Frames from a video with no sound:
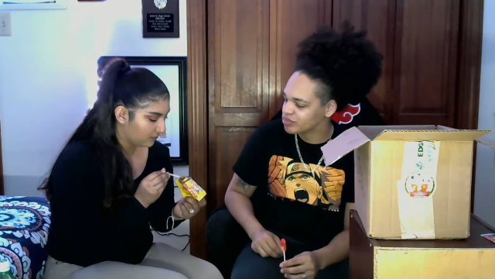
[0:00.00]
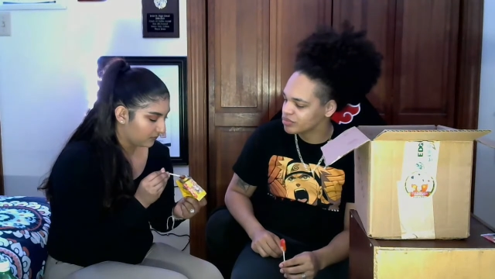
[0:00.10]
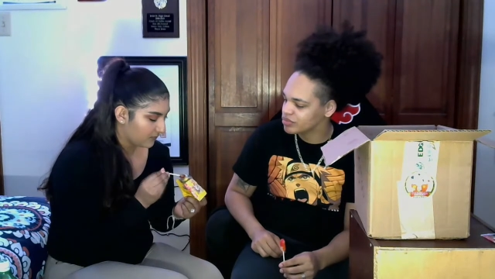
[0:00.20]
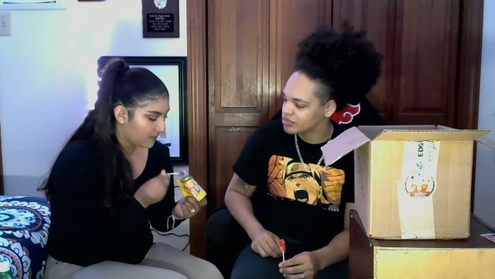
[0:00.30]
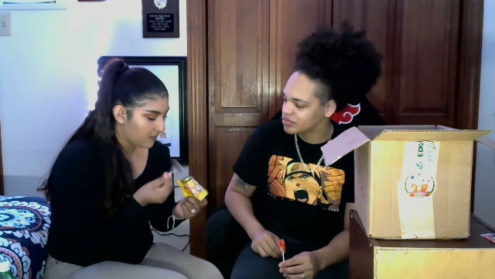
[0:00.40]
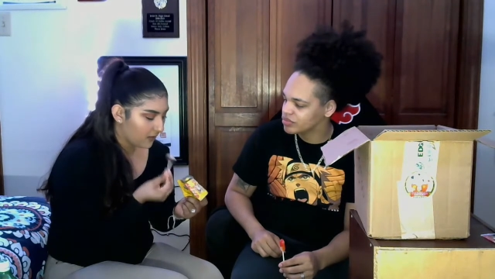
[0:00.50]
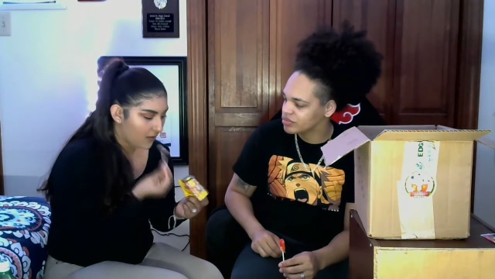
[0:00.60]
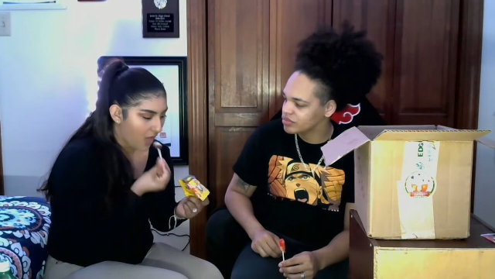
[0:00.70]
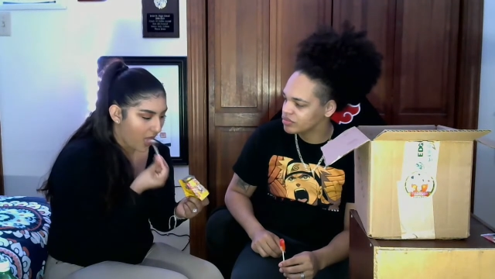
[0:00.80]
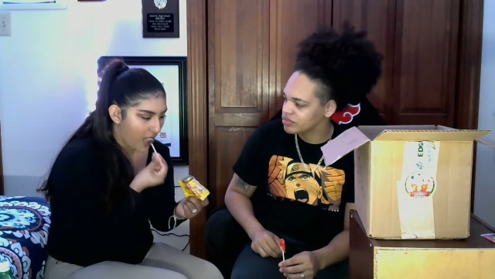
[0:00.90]

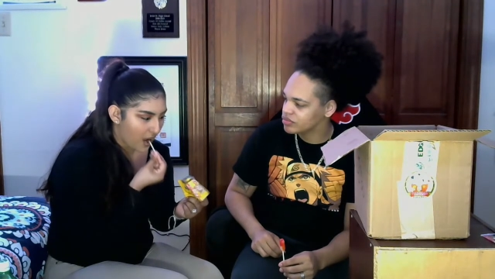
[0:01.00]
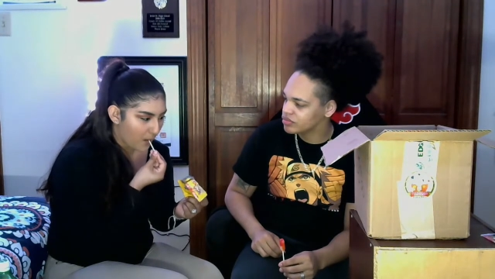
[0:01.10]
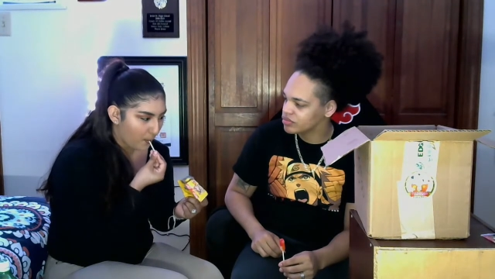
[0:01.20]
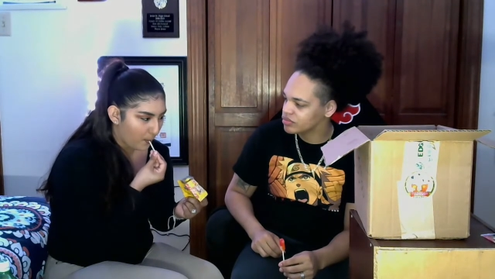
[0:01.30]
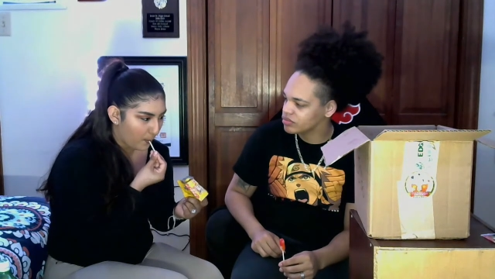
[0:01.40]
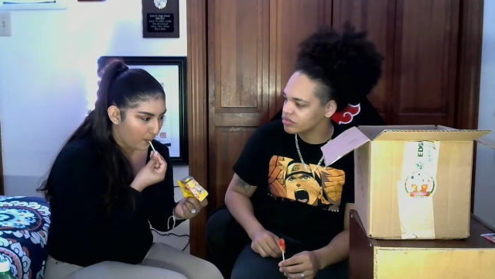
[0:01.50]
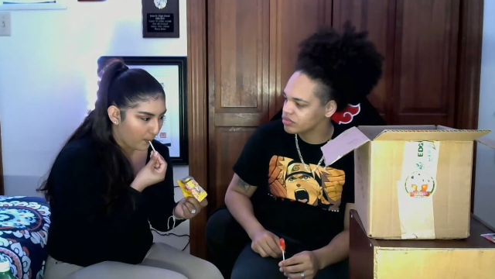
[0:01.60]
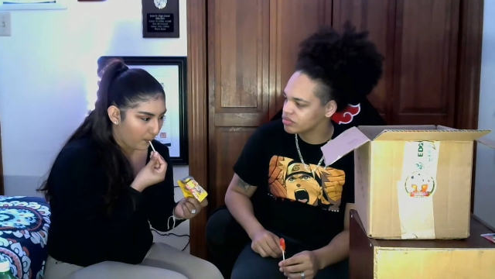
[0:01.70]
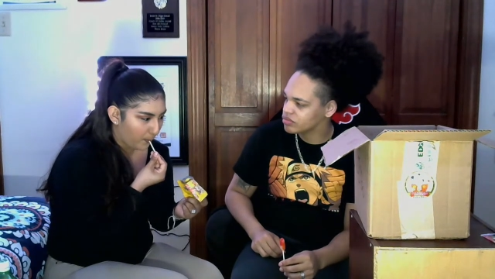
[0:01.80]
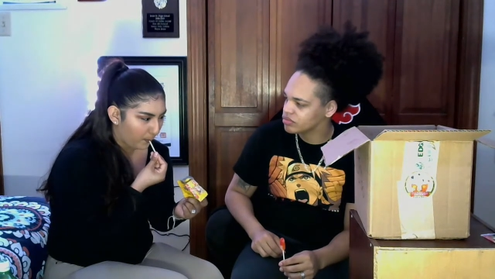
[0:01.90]

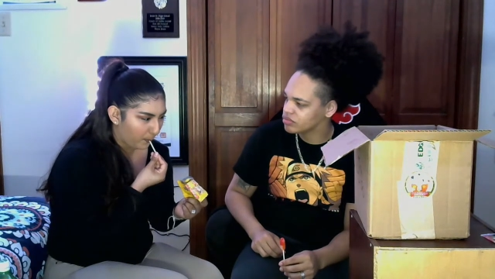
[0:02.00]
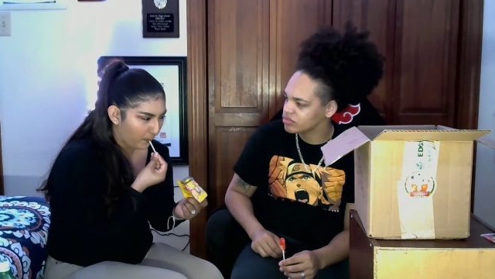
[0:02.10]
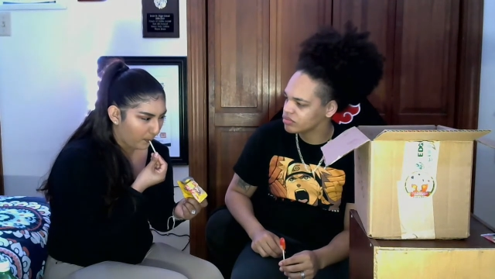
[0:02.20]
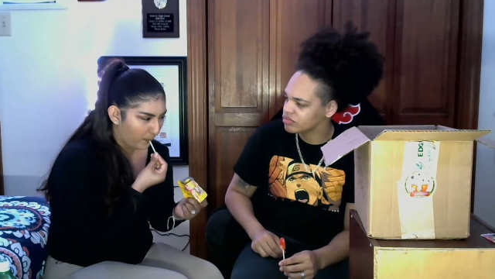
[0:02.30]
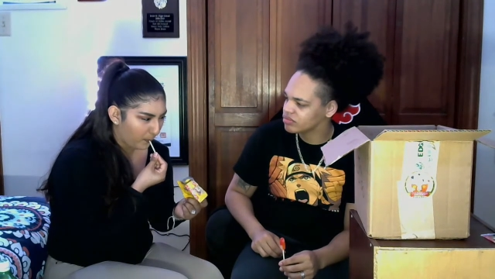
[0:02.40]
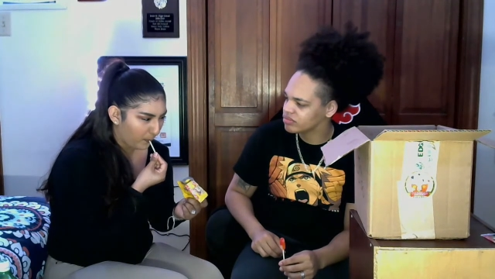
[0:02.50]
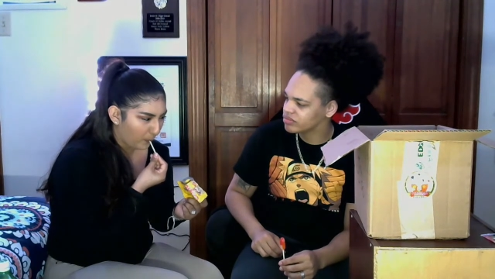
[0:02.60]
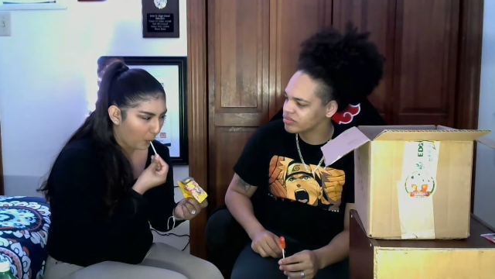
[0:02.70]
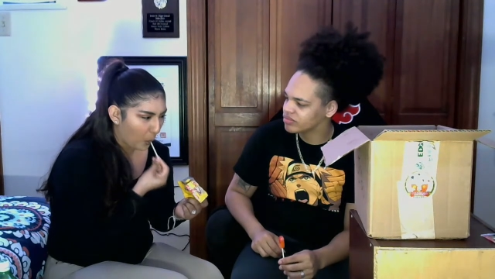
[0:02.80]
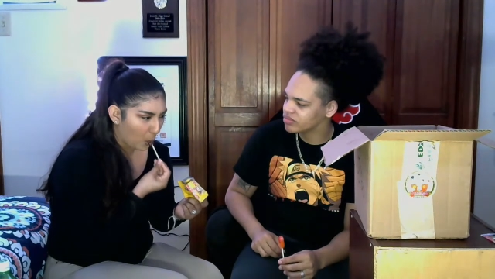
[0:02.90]

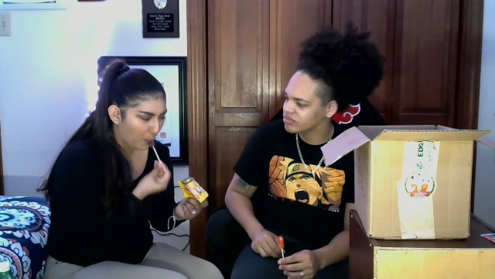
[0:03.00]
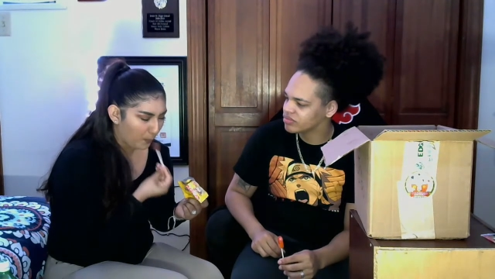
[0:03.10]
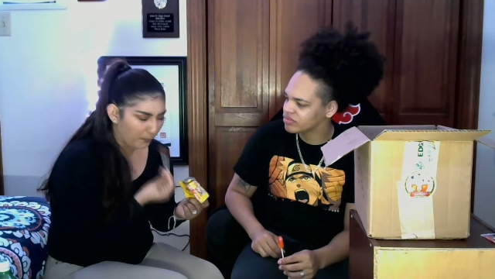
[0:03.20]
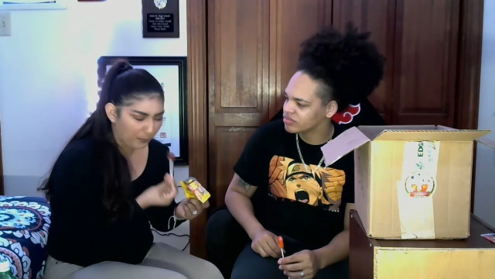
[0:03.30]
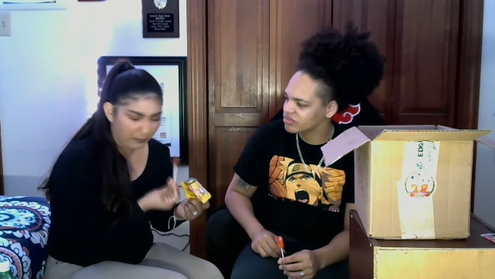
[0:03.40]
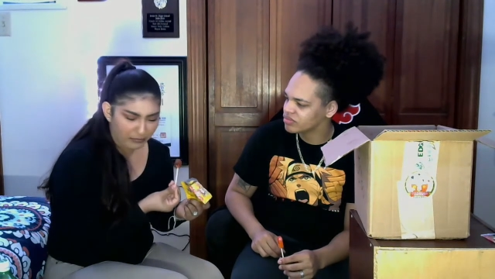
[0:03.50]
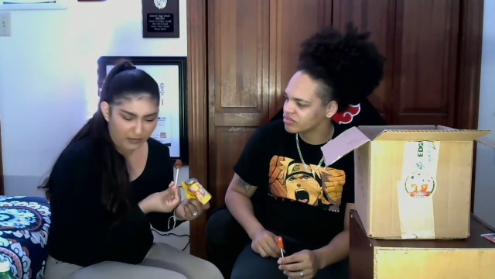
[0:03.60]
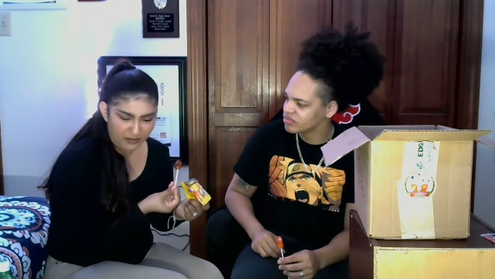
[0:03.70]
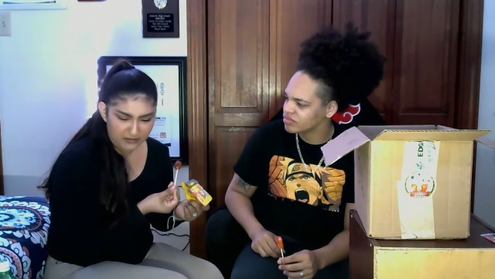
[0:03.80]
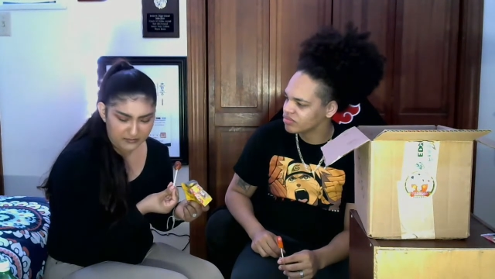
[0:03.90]

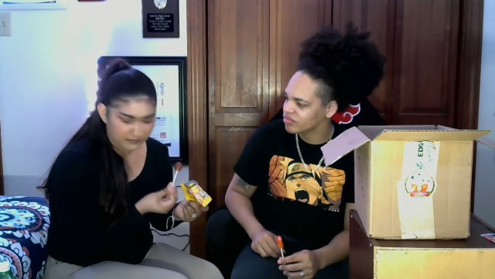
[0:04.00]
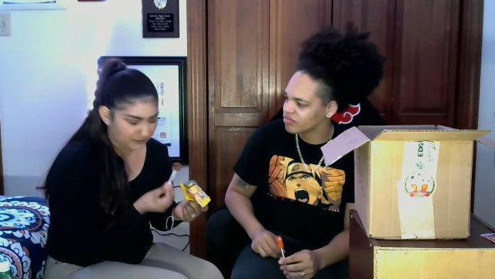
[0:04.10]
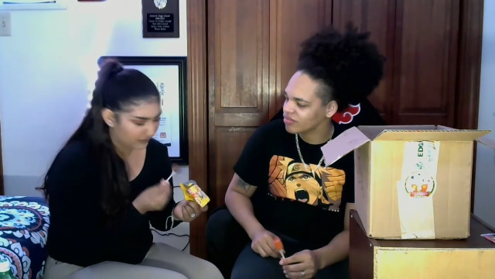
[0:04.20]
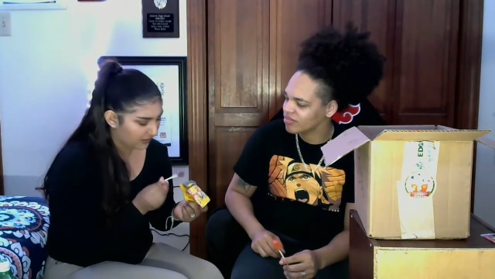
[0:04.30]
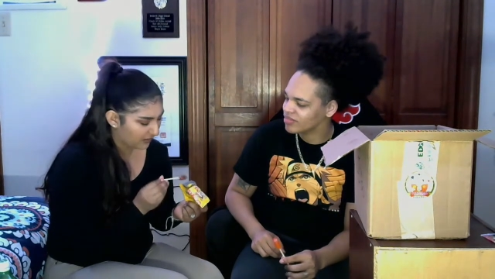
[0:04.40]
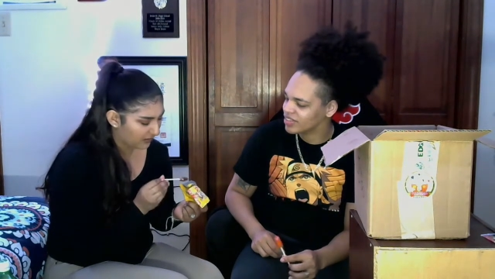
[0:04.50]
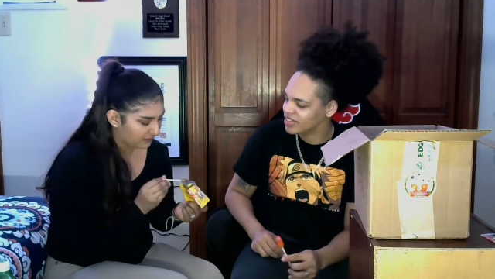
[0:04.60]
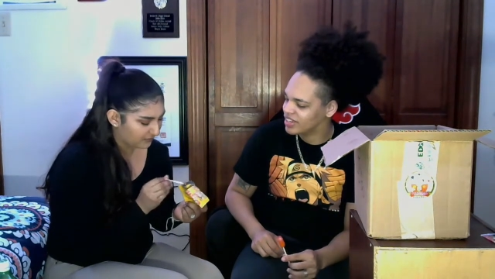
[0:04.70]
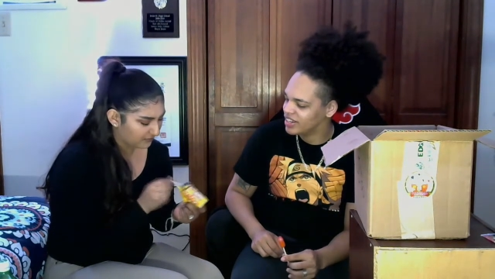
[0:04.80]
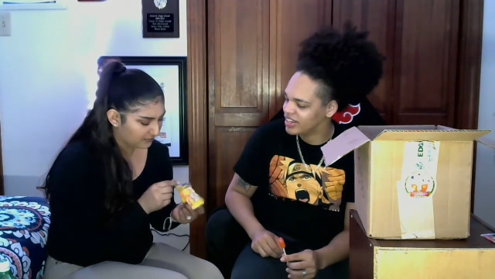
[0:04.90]

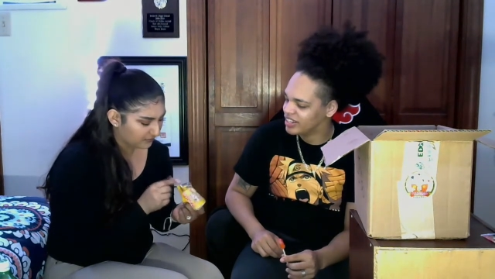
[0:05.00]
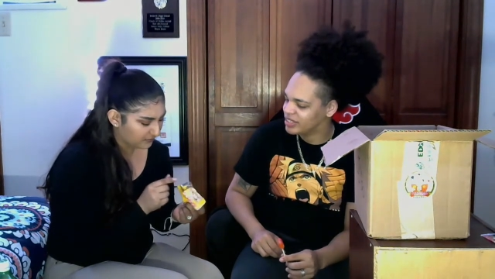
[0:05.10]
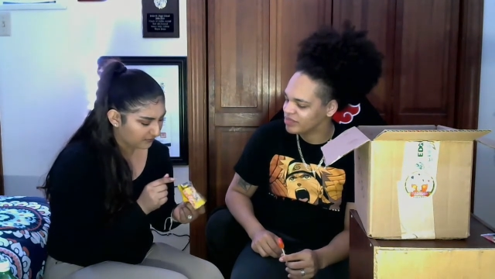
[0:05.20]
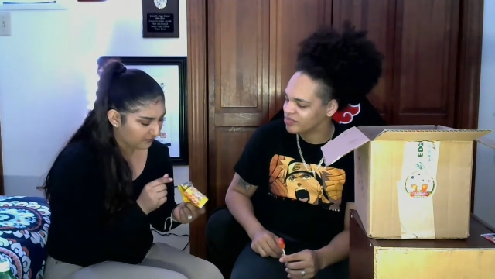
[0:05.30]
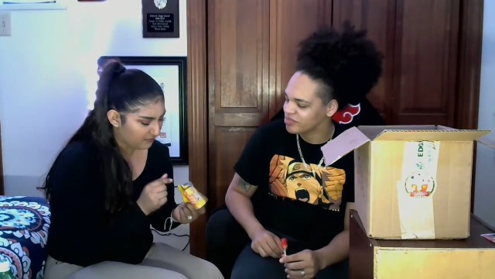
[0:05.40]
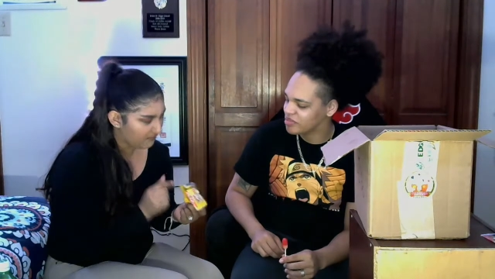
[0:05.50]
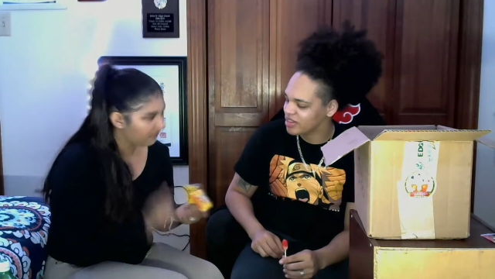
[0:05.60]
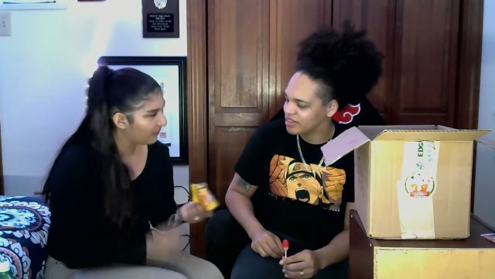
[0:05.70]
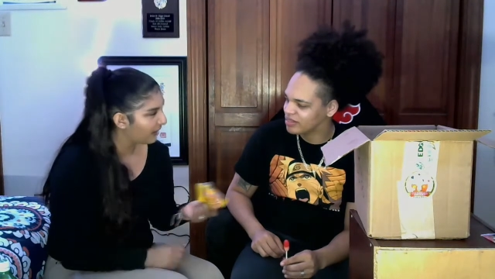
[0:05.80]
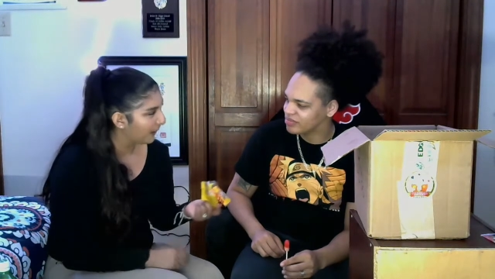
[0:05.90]

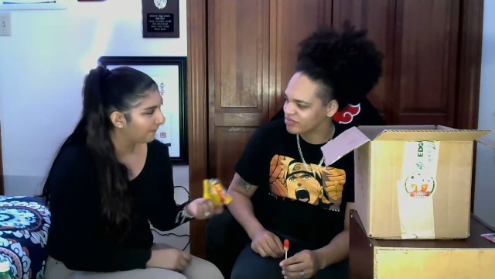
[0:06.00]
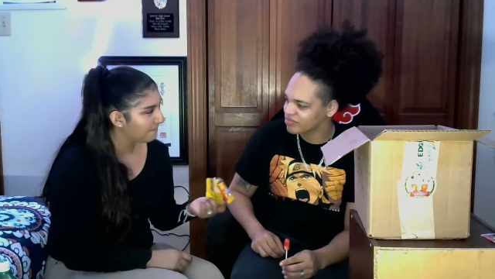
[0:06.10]
Nothing is said.